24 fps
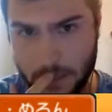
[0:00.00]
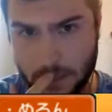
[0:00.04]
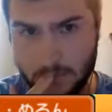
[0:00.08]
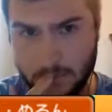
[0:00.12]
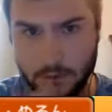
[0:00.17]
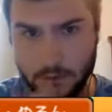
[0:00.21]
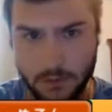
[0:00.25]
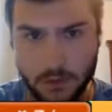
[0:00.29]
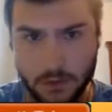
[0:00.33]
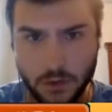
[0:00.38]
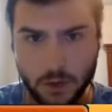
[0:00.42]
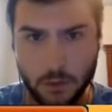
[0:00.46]

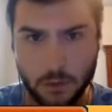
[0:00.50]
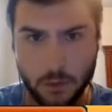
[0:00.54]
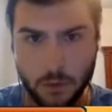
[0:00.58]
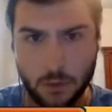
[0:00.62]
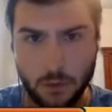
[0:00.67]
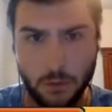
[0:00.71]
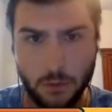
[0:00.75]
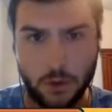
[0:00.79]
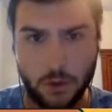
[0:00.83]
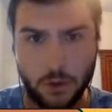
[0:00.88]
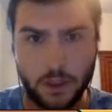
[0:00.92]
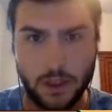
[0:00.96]
if he's super
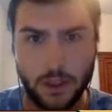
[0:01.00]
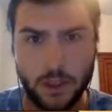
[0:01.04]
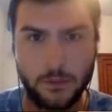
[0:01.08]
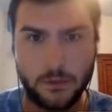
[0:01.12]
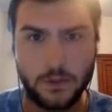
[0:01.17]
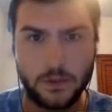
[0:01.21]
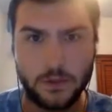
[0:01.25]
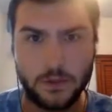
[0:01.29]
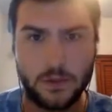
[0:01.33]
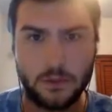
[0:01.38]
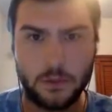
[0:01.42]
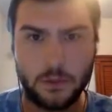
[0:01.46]
bulky, it
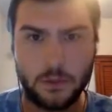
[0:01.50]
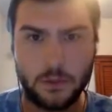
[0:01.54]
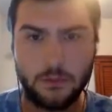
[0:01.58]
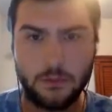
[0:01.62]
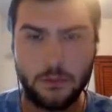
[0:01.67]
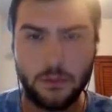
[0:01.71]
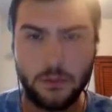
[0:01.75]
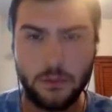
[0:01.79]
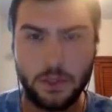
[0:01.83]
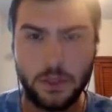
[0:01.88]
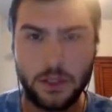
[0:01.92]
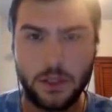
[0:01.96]
would still be a
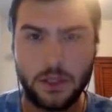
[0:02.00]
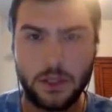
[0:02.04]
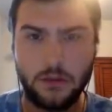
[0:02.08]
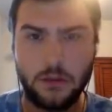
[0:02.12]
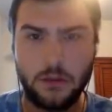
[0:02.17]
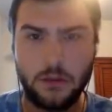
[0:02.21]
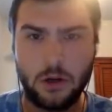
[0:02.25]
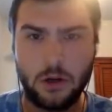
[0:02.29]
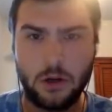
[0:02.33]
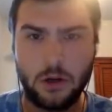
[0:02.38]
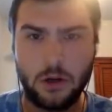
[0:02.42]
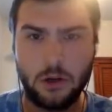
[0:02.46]
pretty
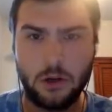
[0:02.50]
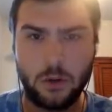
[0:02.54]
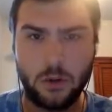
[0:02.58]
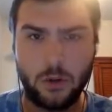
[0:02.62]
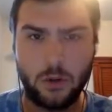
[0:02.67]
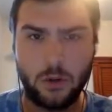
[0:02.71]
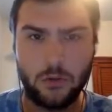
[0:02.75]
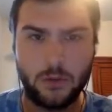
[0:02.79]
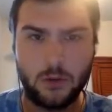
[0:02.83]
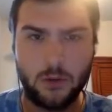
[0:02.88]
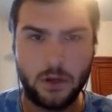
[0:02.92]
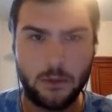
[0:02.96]
hard
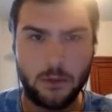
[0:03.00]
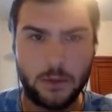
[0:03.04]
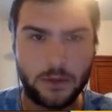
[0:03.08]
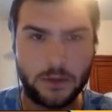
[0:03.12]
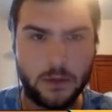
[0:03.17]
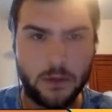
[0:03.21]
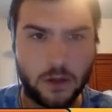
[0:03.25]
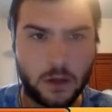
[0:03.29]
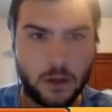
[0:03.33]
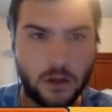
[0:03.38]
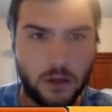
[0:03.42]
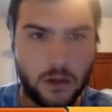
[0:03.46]
roll for him, I
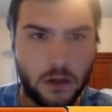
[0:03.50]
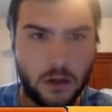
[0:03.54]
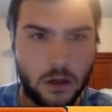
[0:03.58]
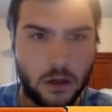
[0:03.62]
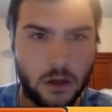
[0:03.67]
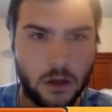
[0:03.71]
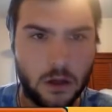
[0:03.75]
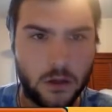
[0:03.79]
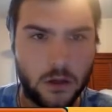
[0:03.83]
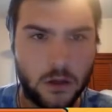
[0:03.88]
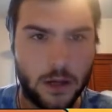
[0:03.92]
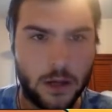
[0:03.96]
think.
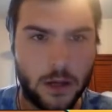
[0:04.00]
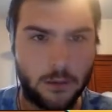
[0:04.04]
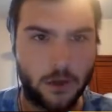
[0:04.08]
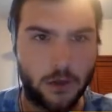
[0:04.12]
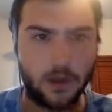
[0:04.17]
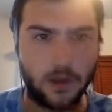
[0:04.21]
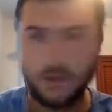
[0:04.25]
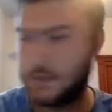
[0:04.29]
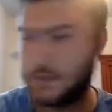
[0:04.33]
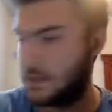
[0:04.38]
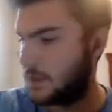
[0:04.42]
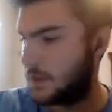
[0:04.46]
Yeah,
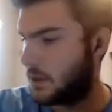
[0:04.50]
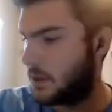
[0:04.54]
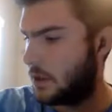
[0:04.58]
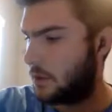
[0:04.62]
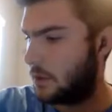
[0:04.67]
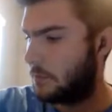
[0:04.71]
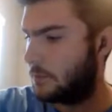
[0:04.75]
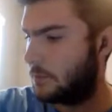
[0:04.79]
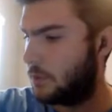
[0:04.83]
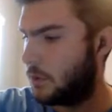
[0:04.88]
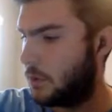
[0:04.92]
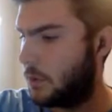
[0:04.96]
alright, so that's
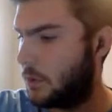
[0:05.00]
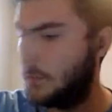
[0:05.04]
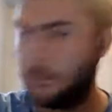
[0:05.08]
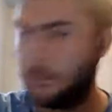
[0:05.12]
gone. Cool.